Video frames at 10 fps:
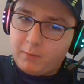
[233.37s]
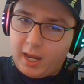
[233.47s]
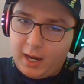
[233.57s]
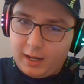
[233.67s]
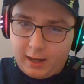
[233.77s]

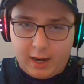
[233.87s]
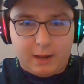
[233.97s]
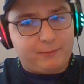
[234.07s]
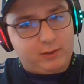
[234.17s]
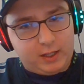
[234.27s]
a
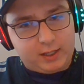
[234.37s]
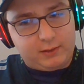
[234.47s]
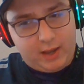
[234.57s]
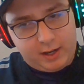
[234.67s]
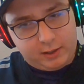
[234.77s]
AFC
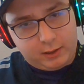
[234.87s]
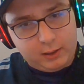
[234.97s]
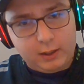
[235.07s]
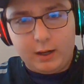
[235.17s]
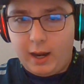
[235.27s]
contender,
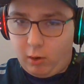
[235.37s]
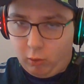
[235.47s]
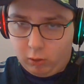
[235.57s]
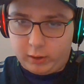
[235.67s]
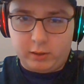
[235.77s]

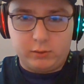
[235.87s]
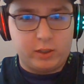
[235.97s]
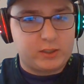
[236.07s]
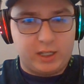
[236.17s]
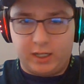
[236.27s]
or you're
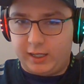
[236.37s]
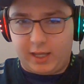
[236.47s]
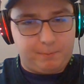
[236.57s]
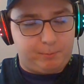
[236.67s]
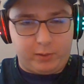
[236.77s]
just going to
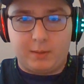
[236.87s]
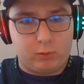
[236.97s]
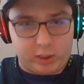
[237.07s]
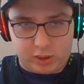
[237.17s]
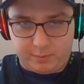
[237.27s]
get bum
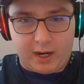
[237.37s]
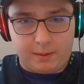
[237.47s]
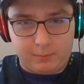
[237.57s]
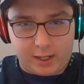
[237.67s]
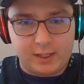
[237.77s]
rushed by
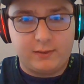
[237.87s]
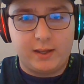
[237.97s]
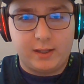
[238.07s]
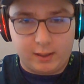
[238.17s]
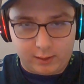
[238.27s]
them like you
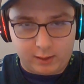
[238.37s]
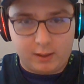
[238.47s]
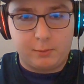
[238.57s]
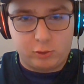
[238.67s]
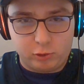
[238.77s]
did the
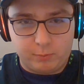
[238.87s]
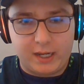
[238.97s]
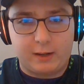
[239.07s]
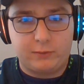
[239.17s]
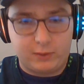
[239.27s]
number 2
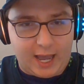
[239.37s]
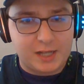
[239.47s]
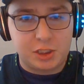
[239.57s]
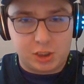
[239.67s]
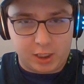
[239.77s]
pick of last